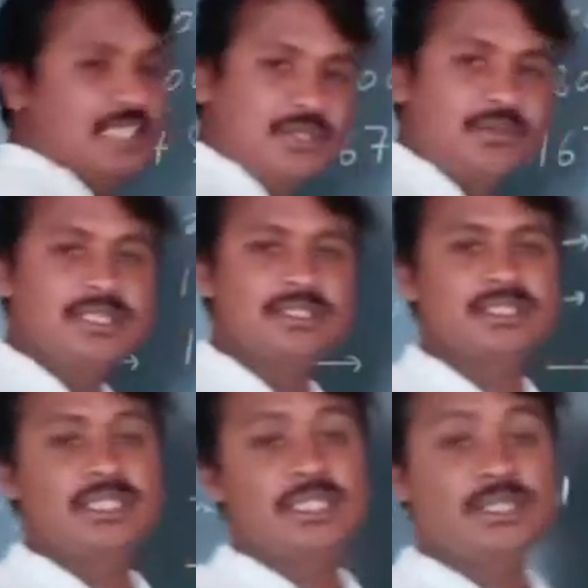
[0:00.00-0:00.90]
It was
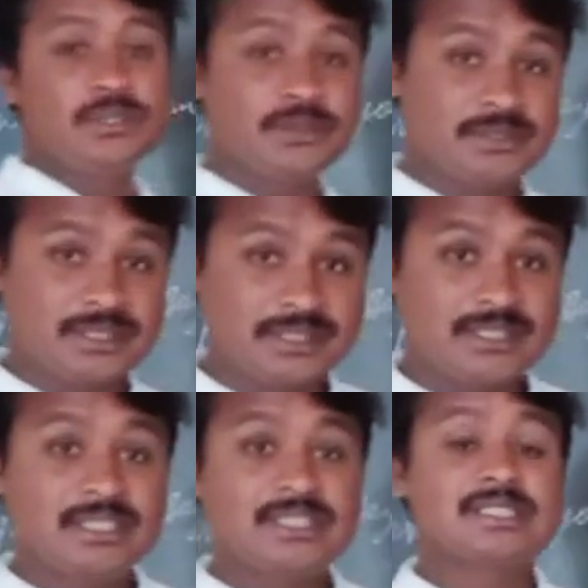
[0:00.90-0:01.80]
used.
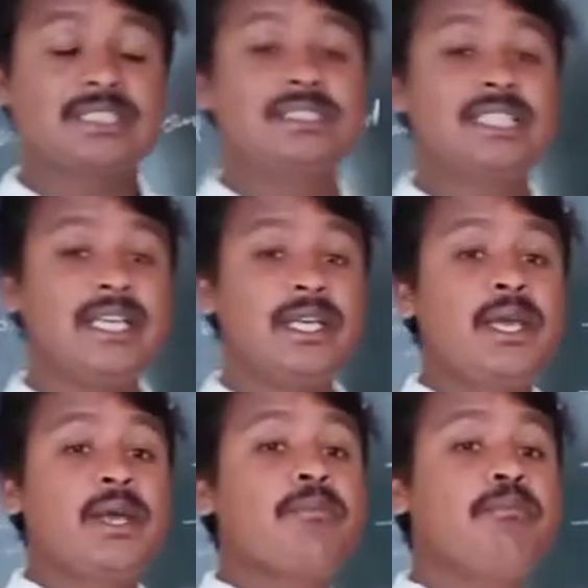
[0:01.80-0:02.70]
Such a
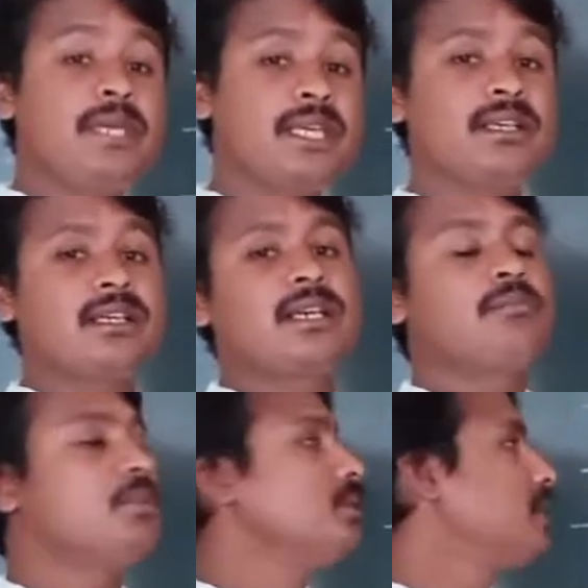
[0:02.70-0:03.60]
big
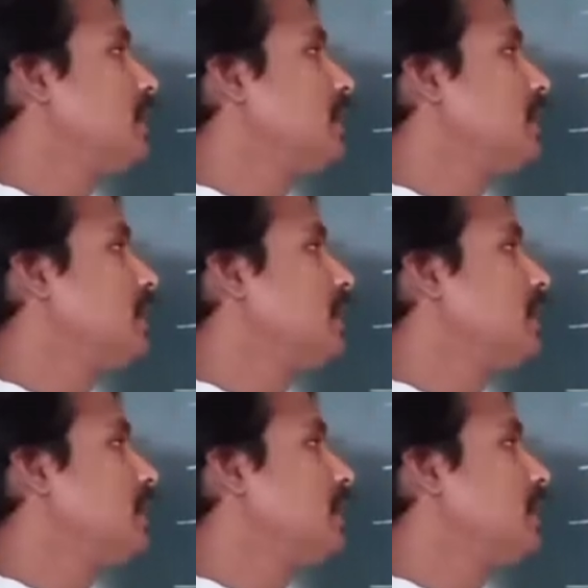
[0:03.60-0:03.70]
computer